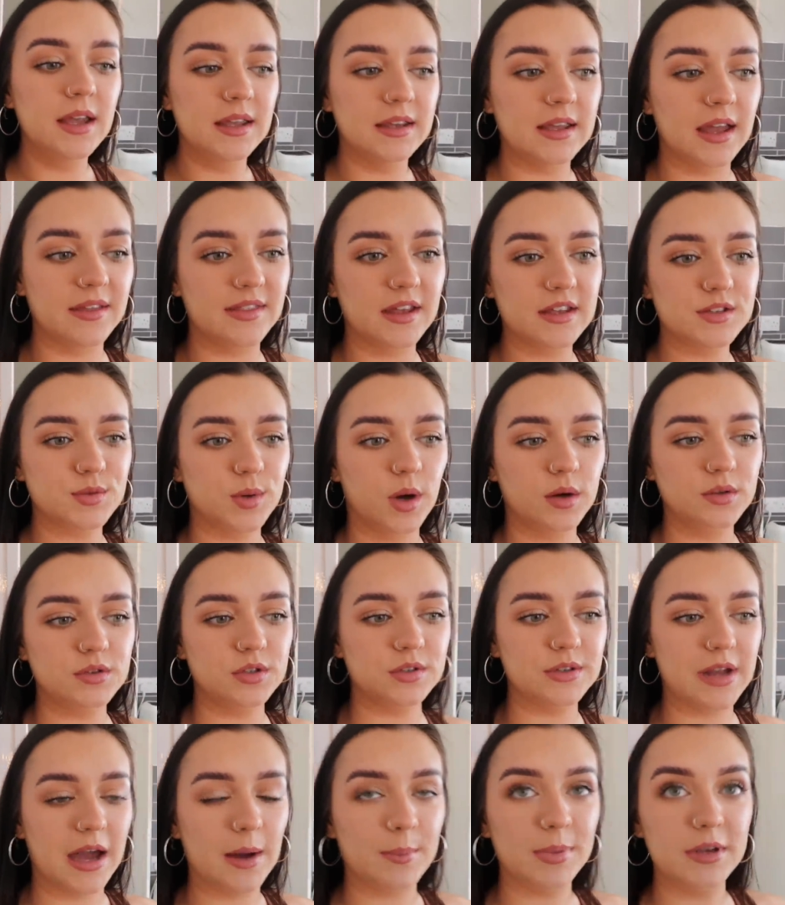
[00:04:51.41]
Yeah, that's what I'll
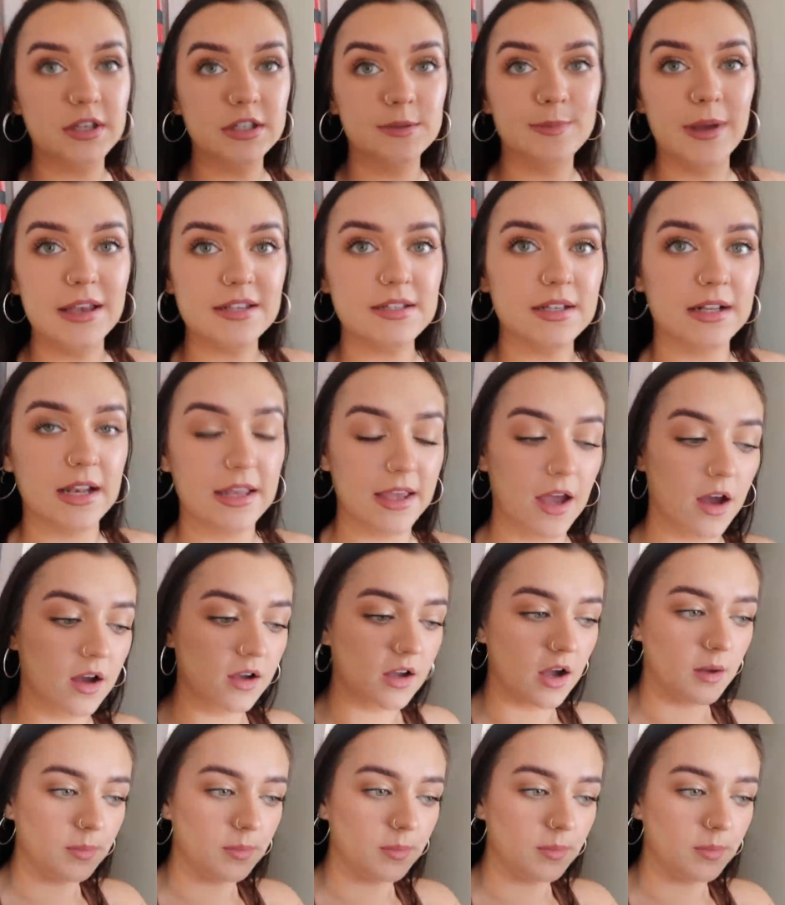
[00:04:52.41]
do now, because basically our